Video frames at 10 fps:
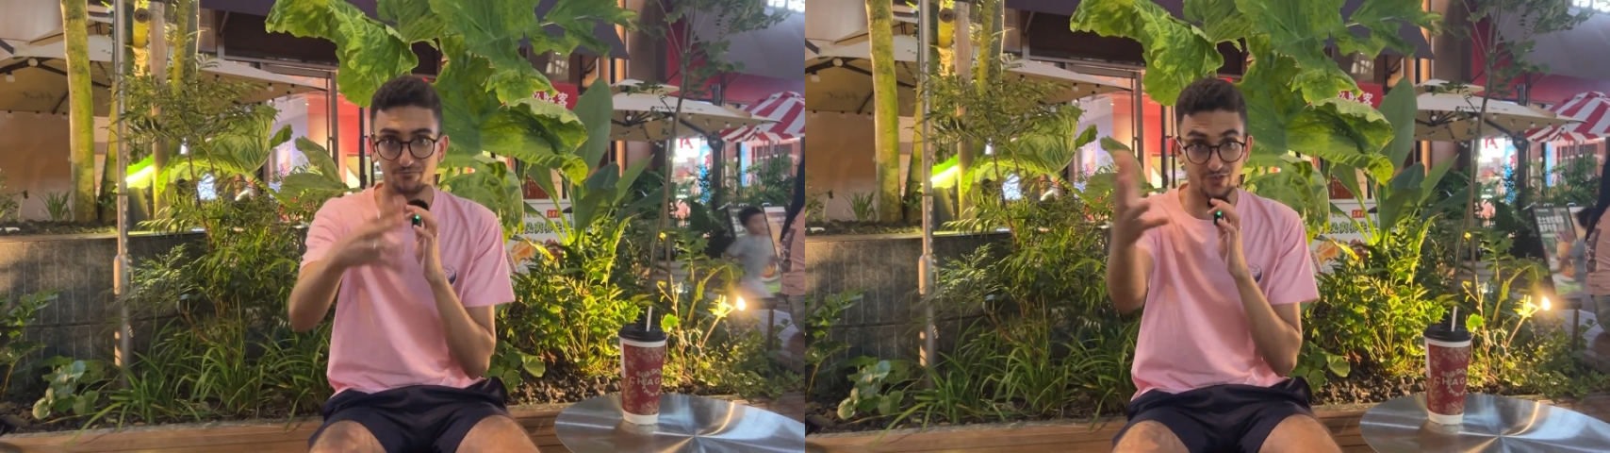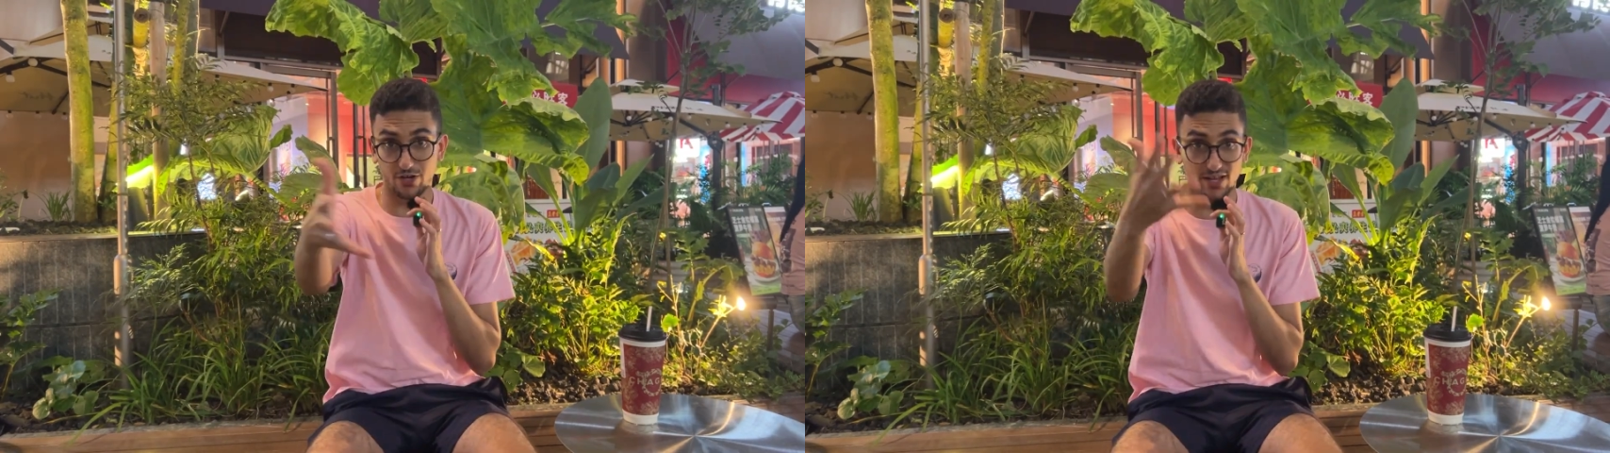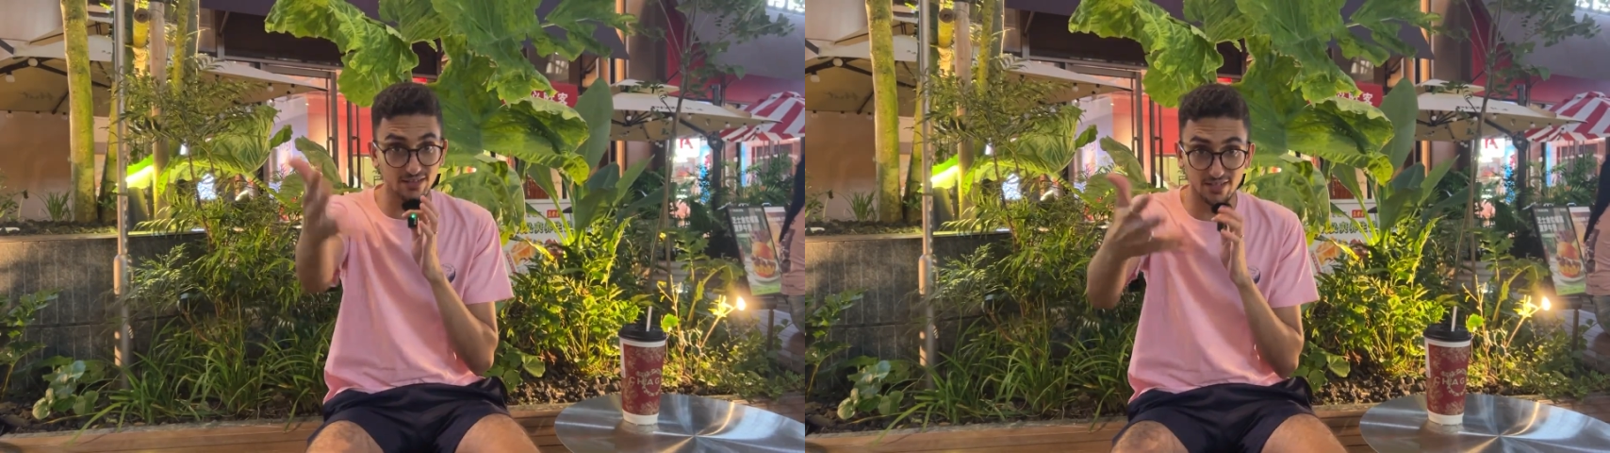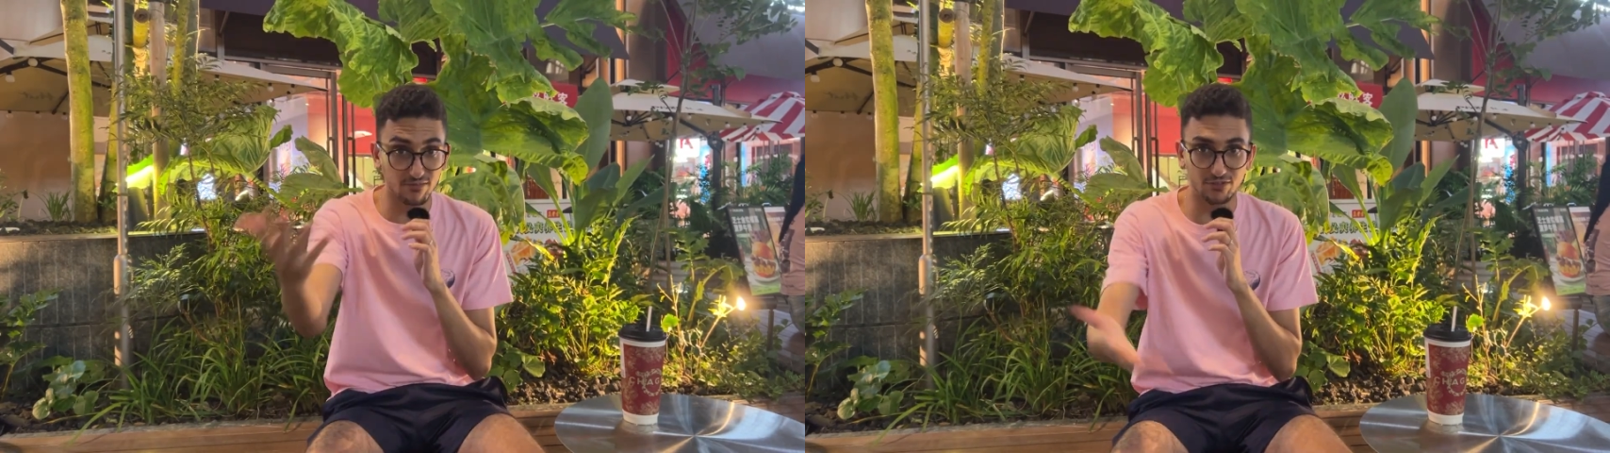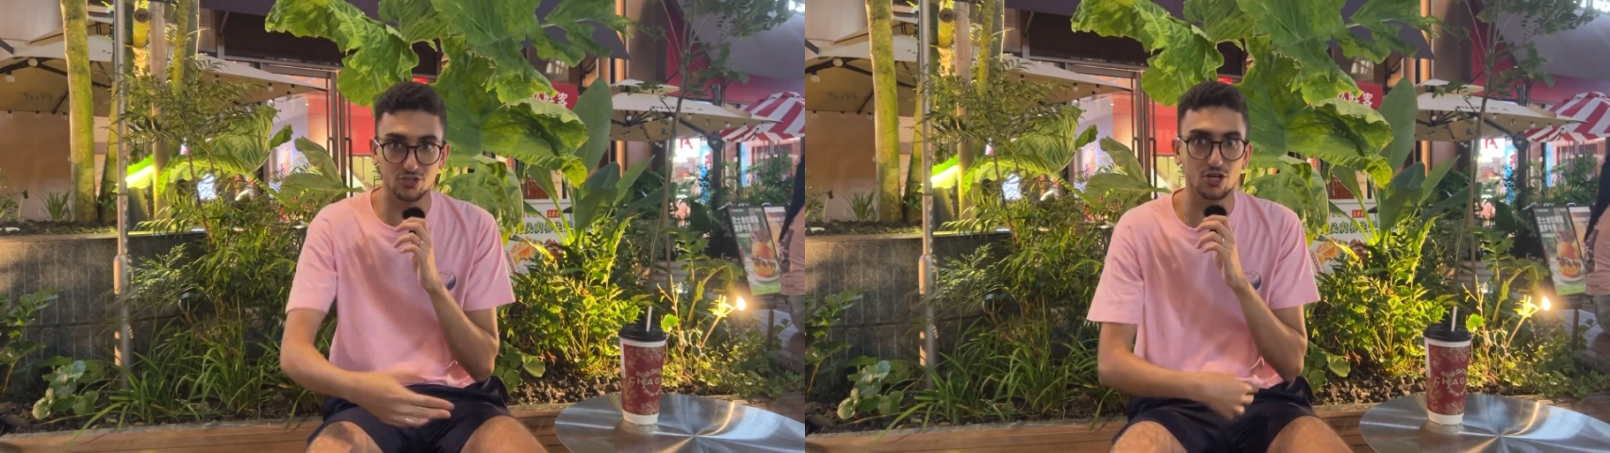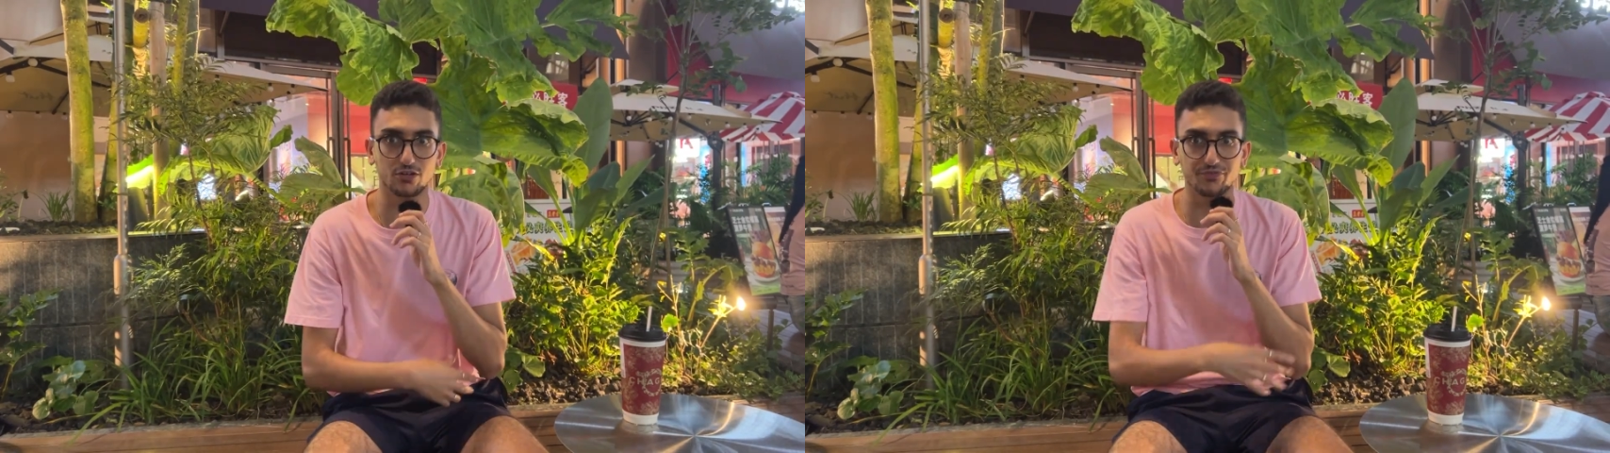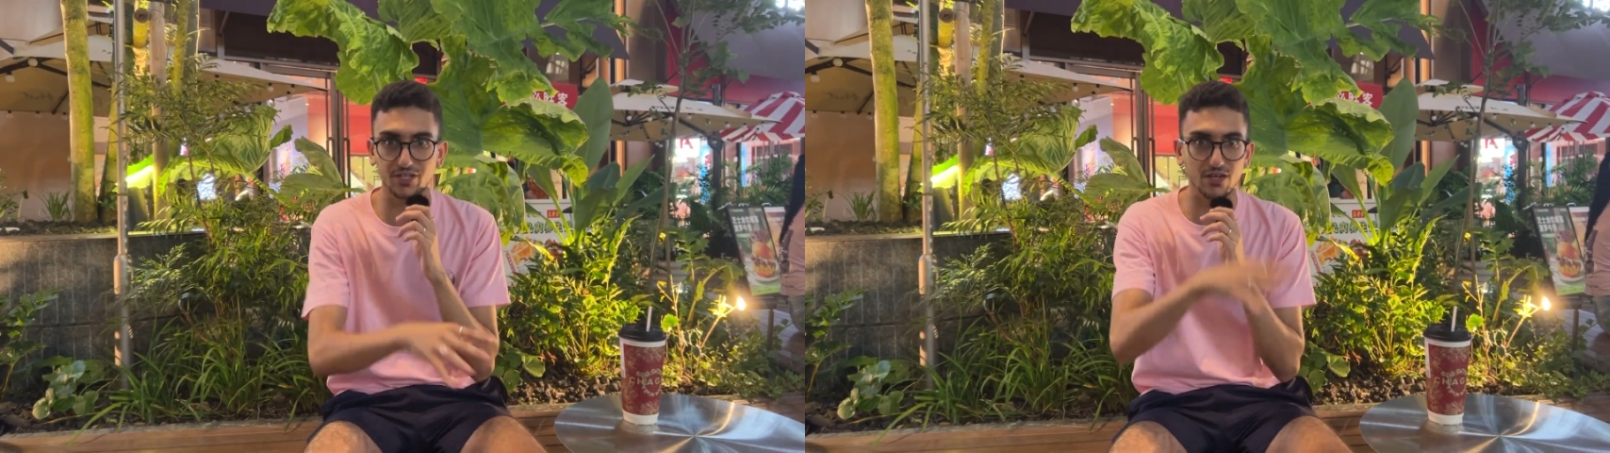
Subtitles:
video editing, videography,